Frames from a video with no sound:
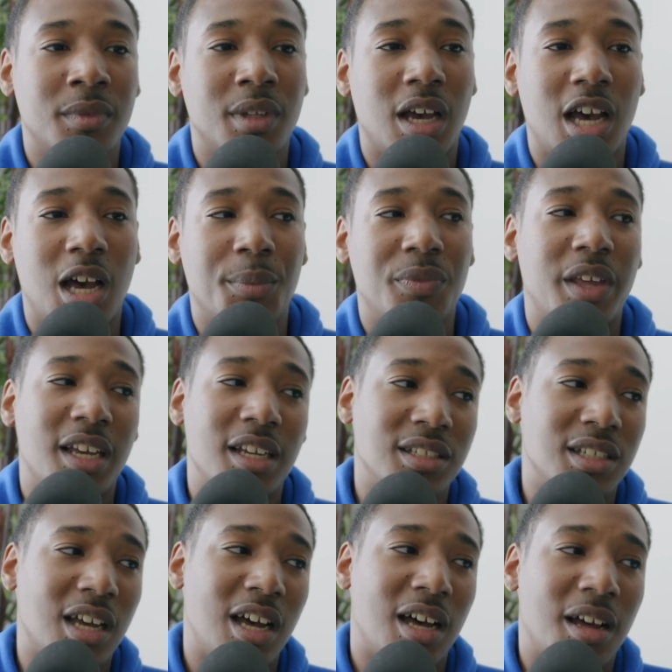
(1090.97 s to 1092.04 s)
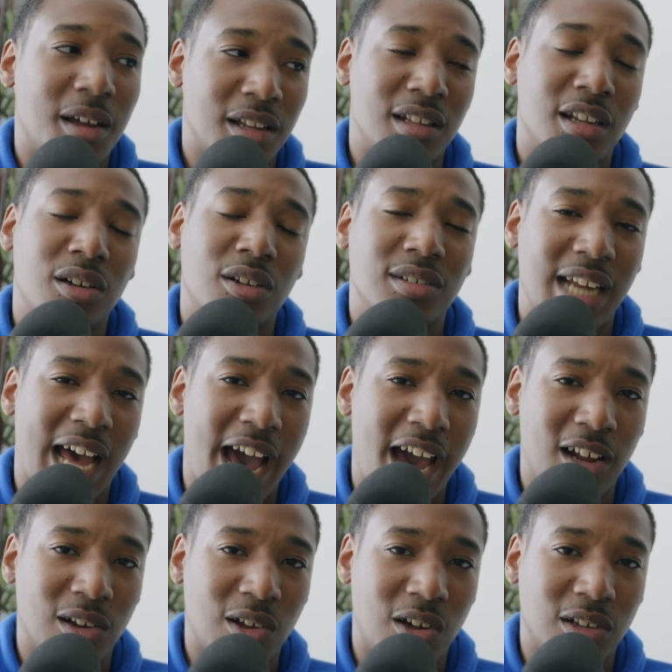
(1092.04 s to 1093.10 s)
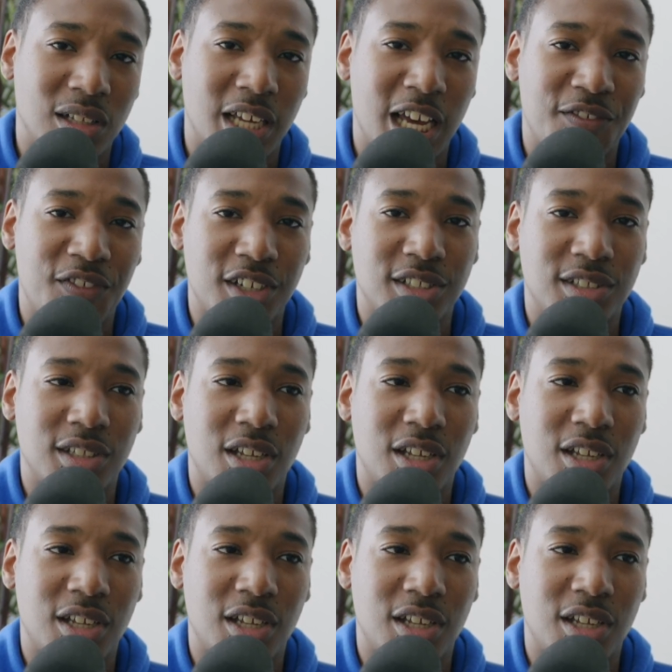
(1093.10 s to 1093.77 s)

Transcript: There's a little dial on the